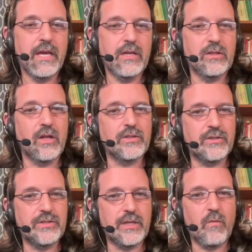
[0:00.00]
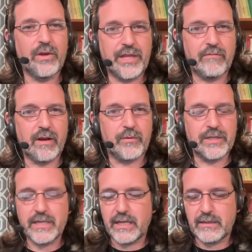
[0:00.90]
You'll also see what they
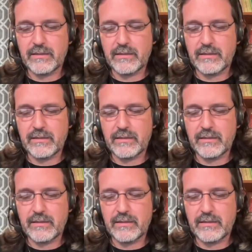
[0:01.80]
represent.